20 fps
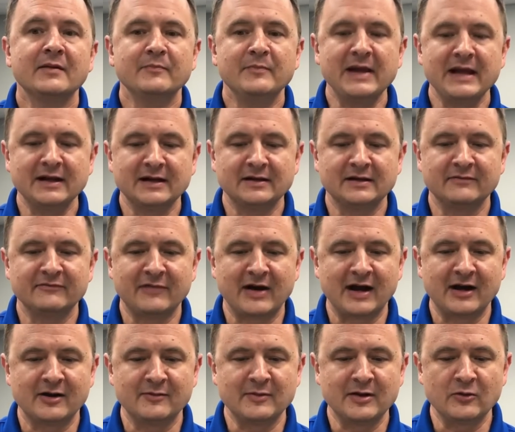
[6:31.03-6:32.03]
be in an
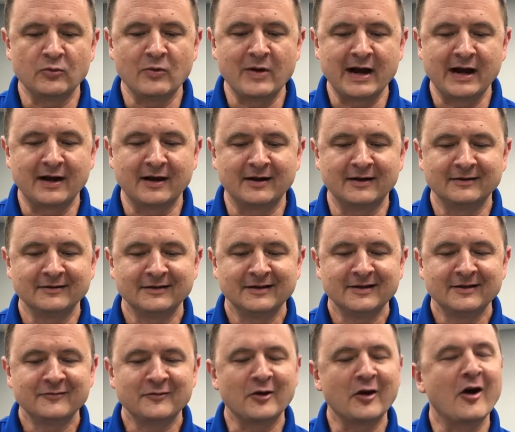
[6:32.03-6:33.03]
environment where
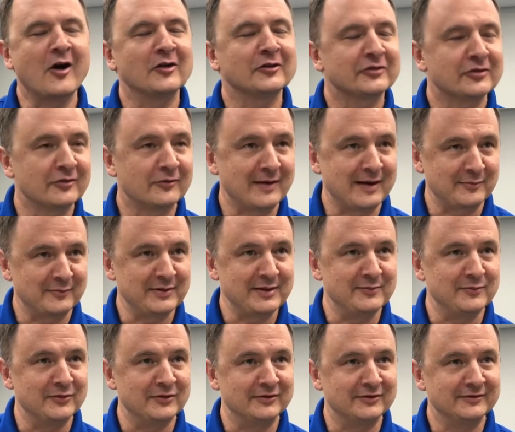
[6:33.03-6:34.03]
they're also around
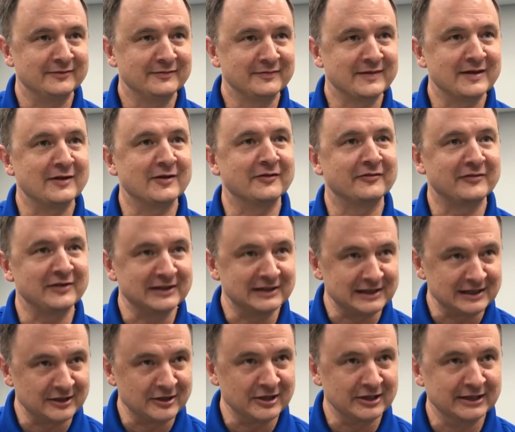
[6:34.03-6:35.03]
people that are
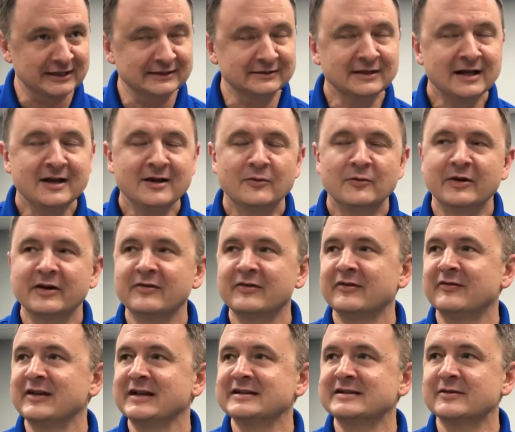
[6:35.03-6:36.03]
feeling good. One of
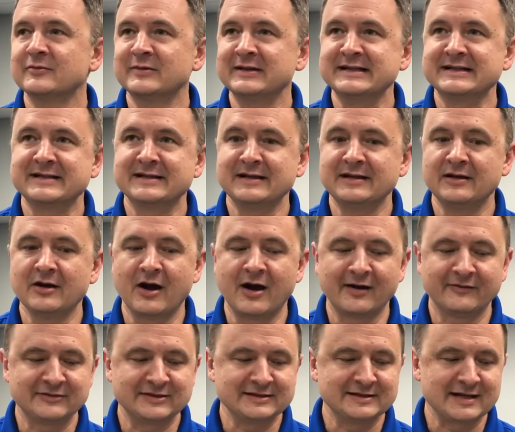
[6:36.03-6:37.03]
the things that we see
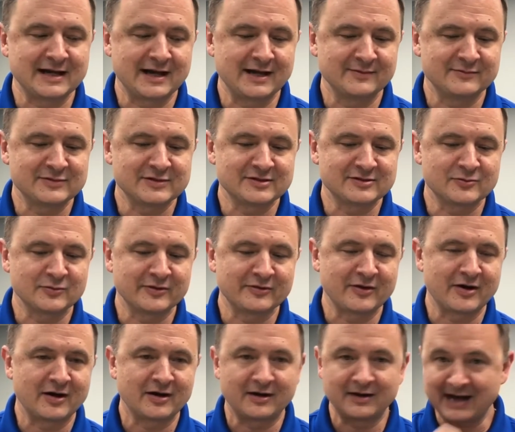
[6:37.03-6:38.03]
oftentimes is
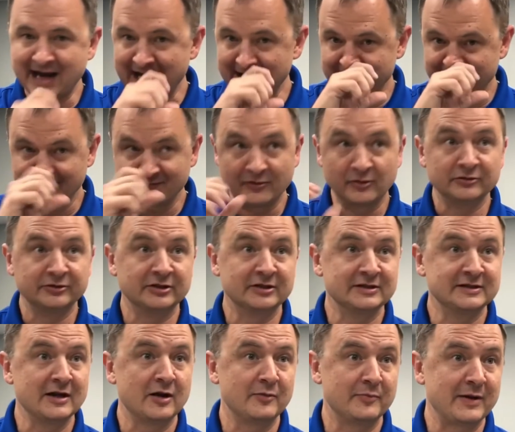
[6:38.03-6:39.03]
with our active older
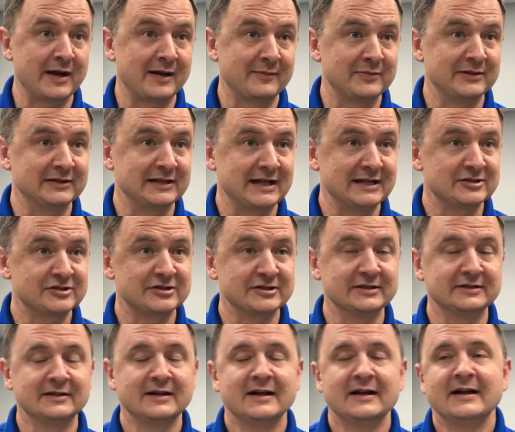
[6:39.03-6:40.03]
adult
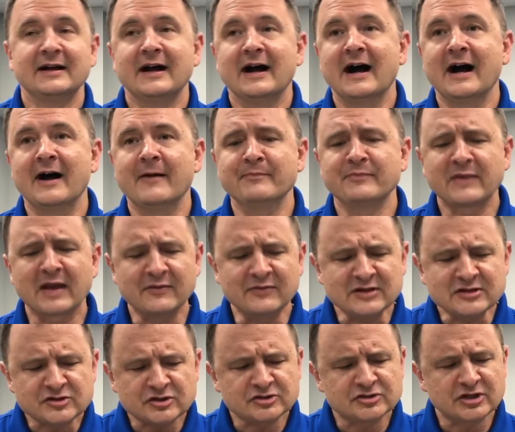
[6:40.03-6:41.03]
population. Um, and
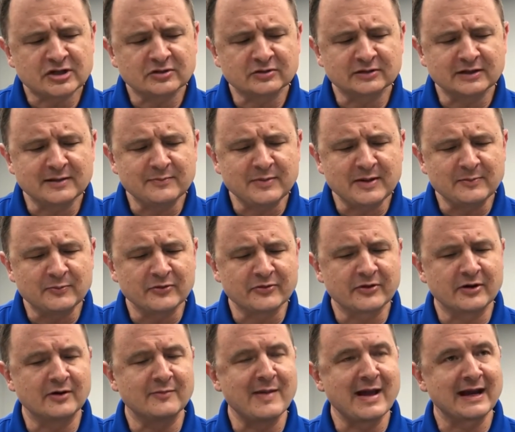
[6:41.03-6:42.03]
these are generally people
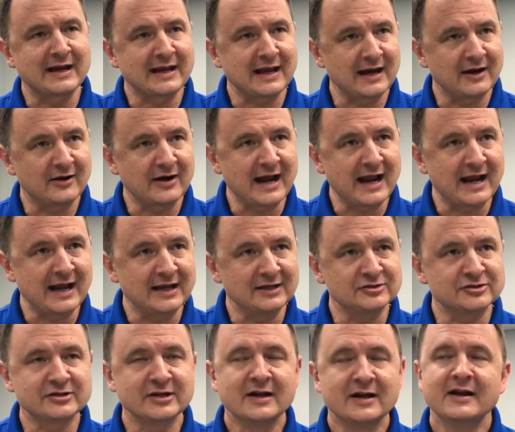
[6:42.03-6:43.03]
that are Medicare
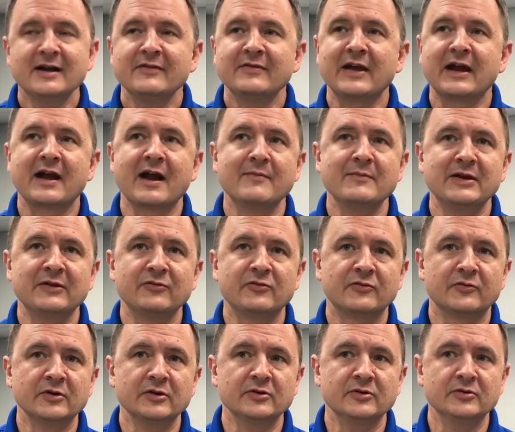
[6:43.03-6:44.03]
age. They come in
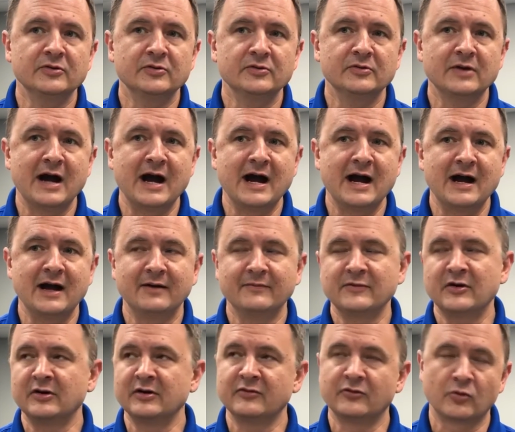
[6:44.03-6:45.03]
through, um,
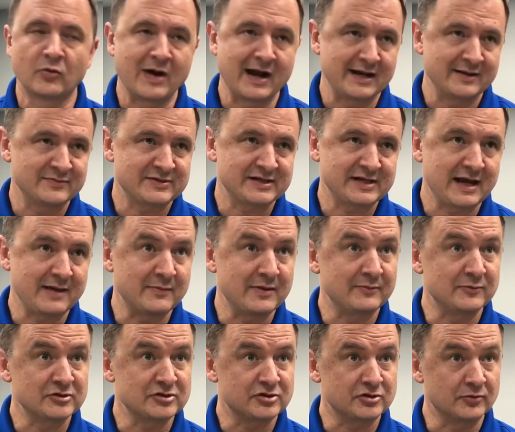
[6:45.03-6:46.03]
they're either YMCA
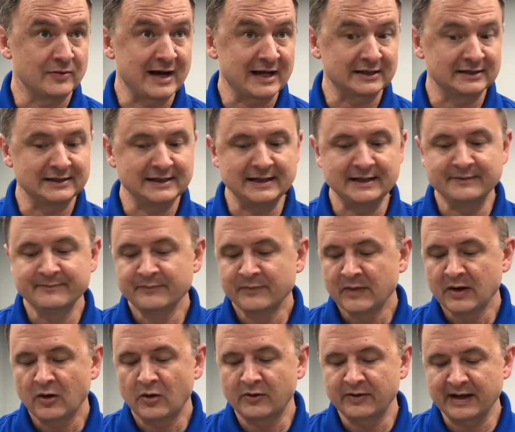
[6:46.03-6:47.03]
members directly
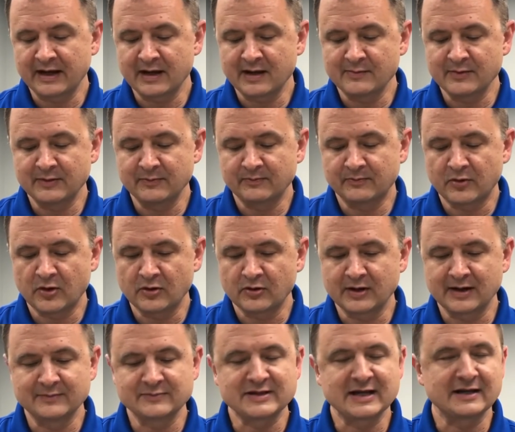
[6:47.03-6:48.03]
or they come in
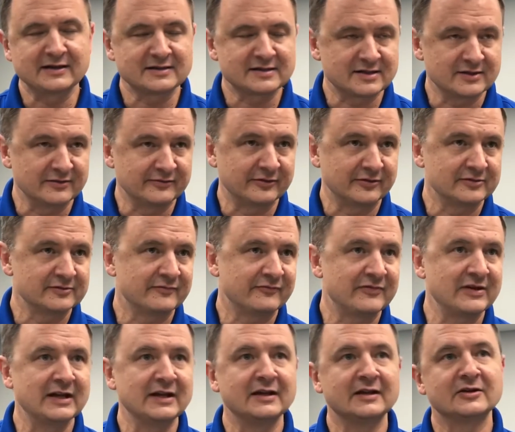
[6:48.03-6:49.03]
programs like Silver
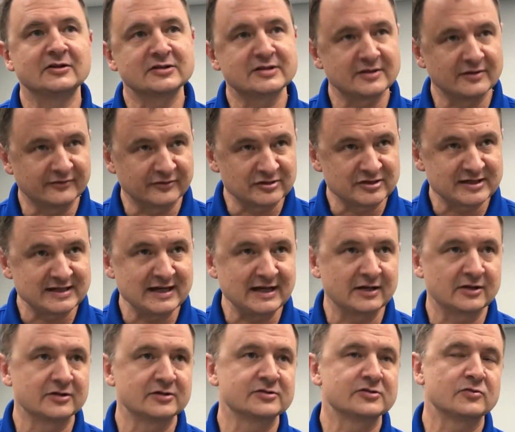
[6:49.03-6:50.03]
Fit or Silver
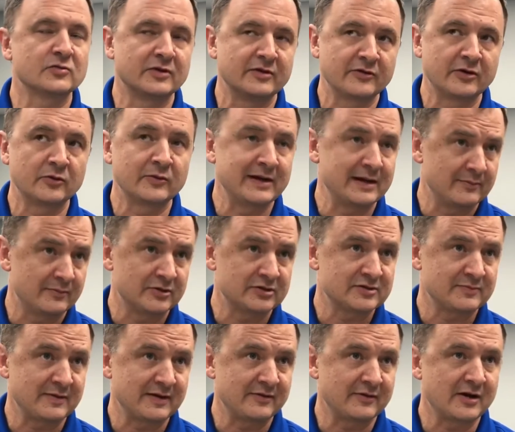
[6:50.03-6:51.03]
Sneakers where they're
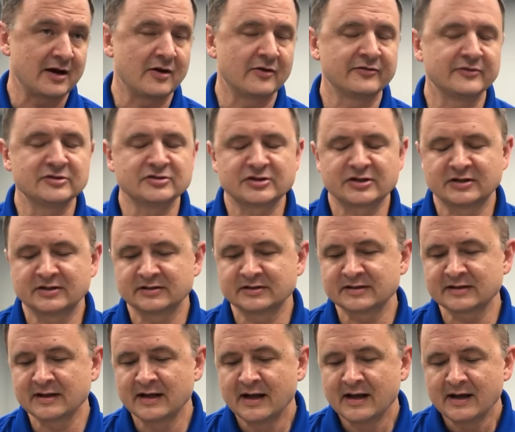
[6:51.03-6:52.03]
reimbursed by their health
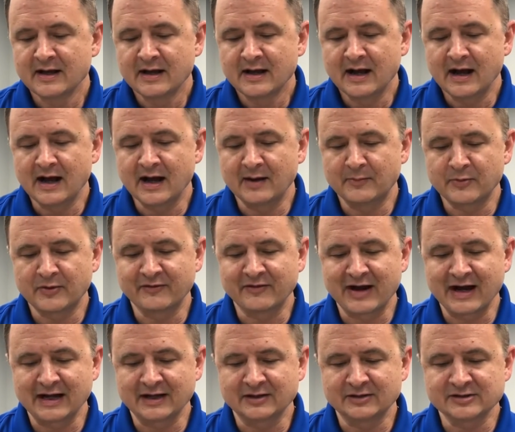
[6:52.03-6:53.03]
insurance uh,
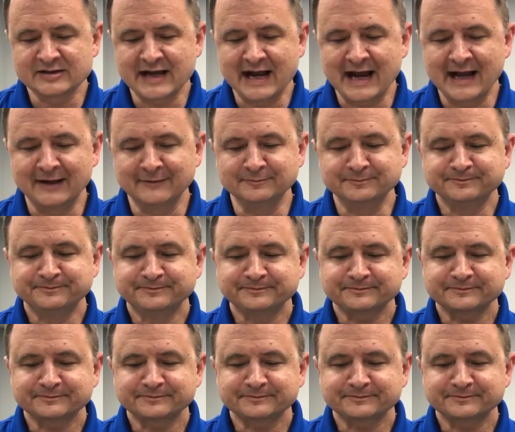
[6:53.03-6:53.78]
providers. And